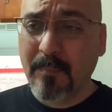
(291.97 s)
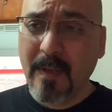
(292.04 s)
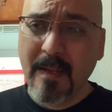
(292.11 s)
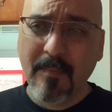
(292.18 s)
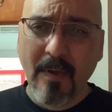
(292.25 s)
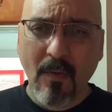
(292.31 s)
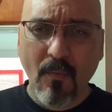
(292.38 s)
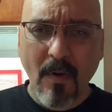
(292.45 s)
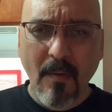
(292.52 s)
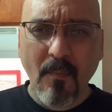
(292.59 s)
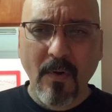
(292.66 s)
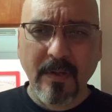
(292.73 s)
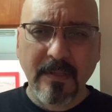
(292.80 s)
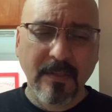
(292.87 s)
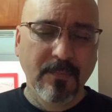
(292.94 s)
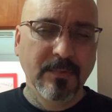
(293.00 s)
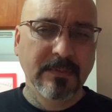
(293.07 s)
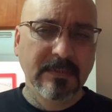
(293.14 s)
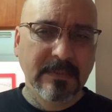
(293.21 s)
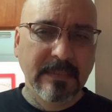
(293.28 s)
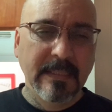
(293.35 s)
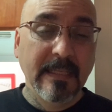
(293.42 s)
"Babe, at Walmart, there was
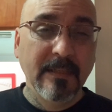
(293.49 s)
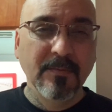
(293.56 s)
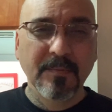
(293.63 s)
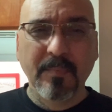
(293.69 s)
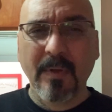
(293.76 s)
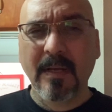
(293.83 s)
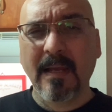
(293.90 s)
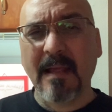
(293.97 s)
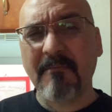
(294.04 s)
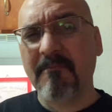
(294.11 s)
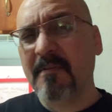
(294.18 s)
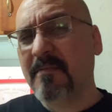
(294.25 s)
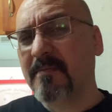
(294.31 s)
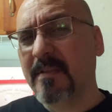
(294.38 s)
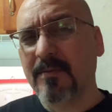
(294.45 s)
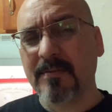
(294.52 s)
this kid, he was probably like 15